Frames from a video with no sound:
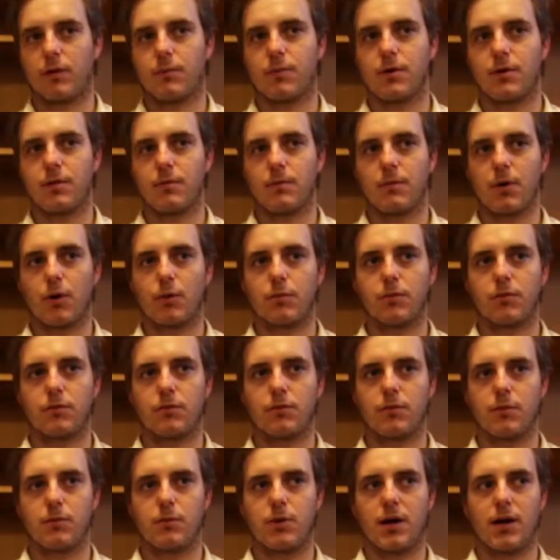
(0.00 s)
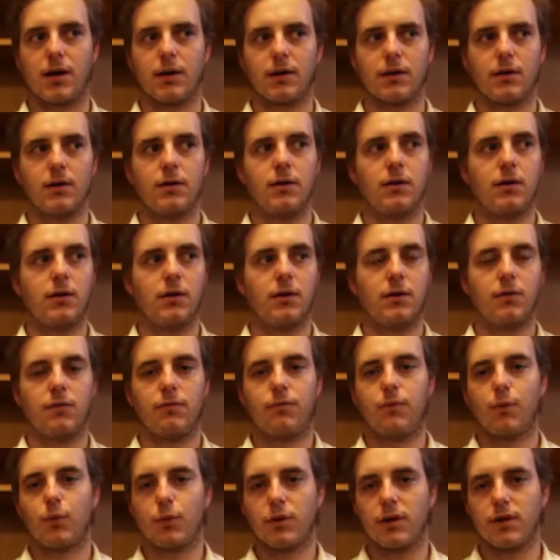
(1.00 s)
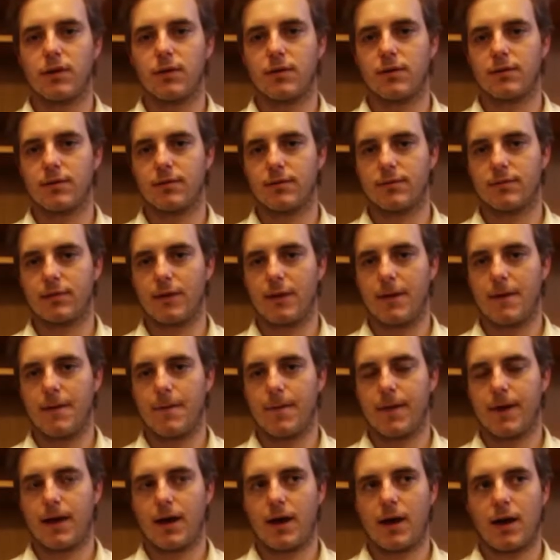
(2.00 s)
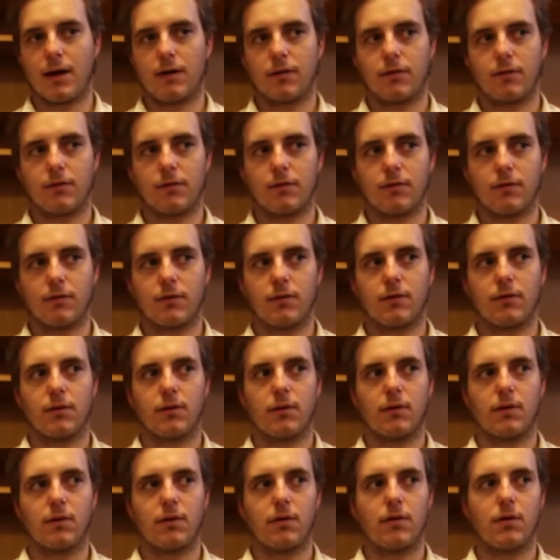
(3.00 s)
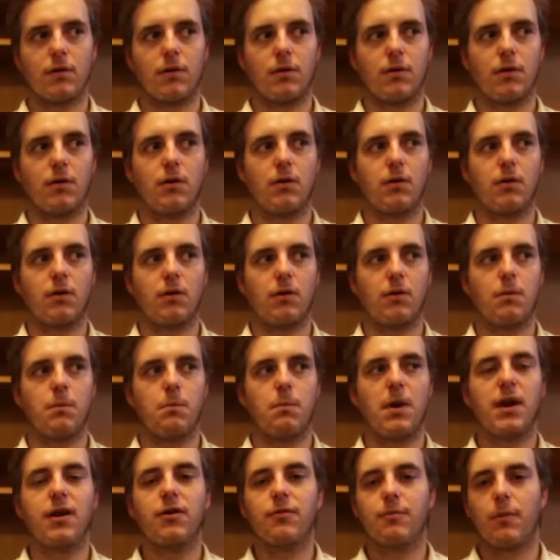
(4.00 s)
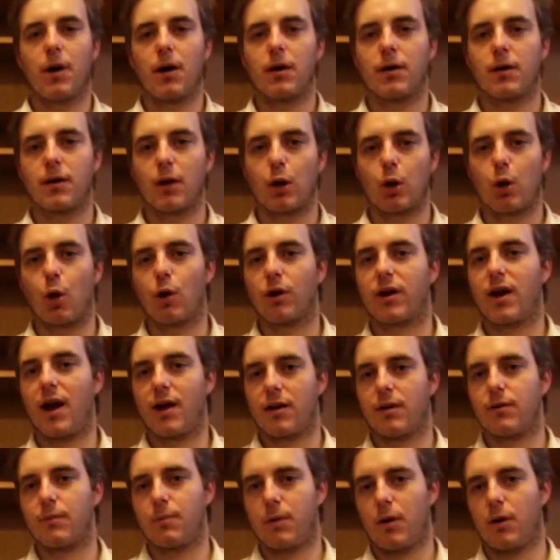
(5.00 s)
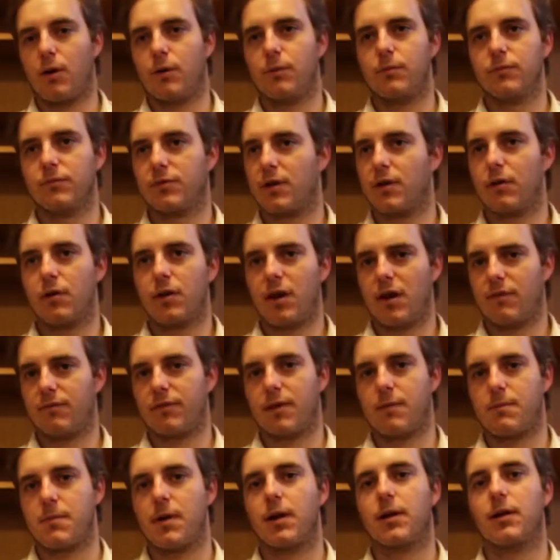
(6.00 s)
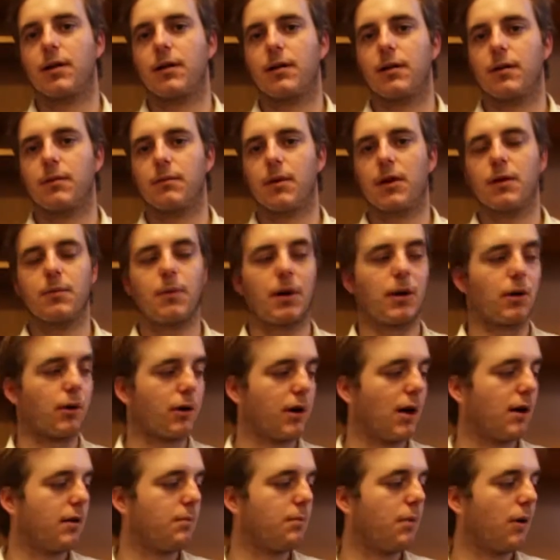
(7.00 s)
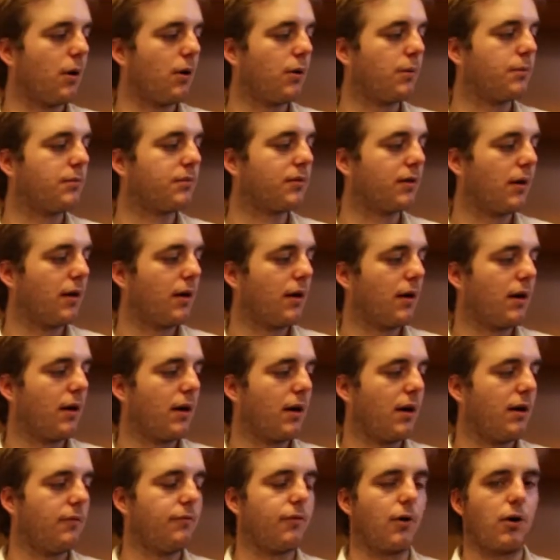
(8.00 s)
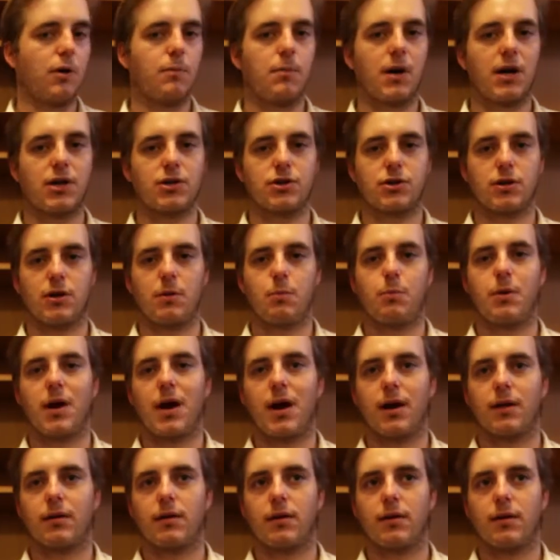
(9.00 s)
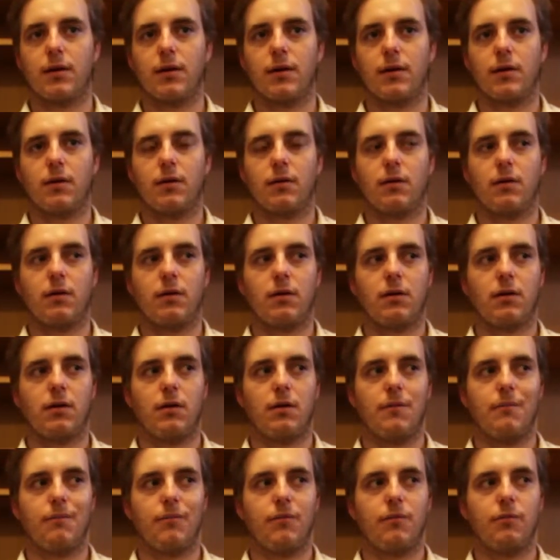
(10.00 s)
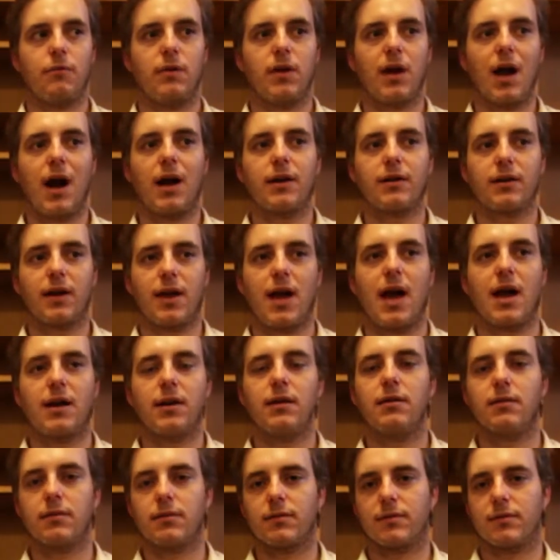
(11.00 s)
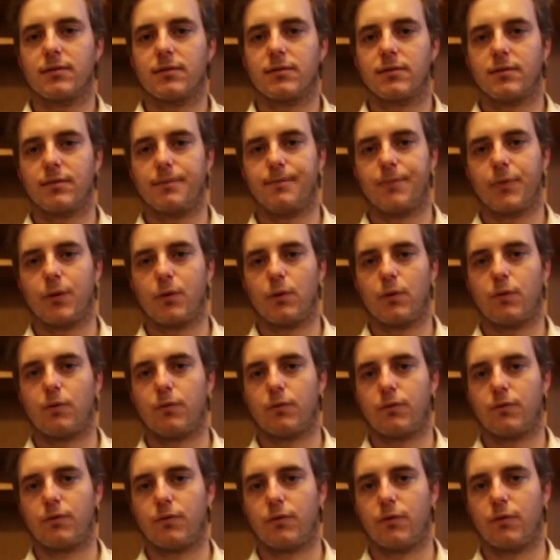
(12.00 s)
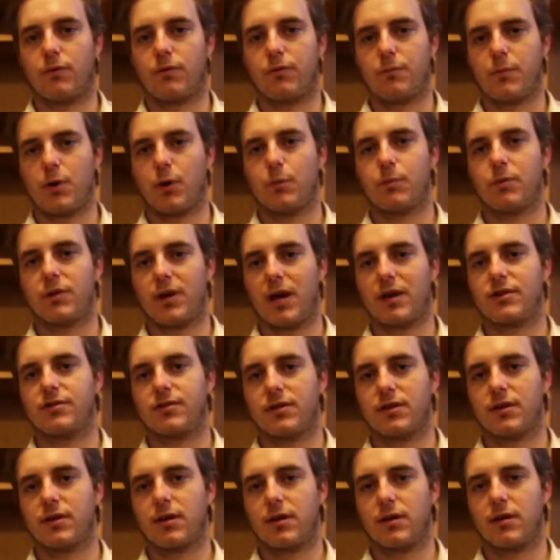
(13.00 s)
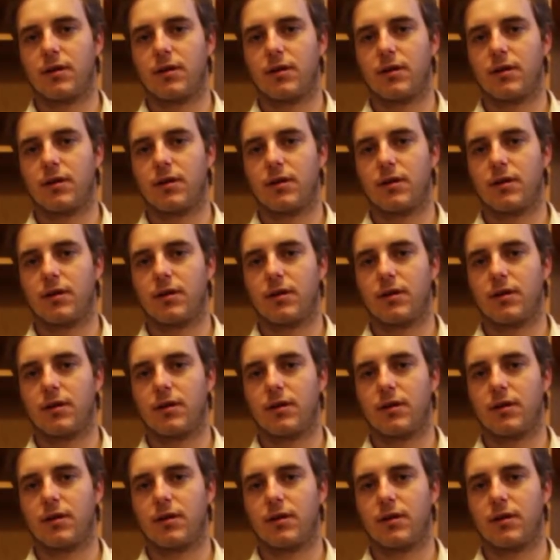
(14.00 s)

been in Melbourne for about 4 years, and many of my located poems, I don't have that many of my located poems are very much about the uncanniness of Melbourne actually.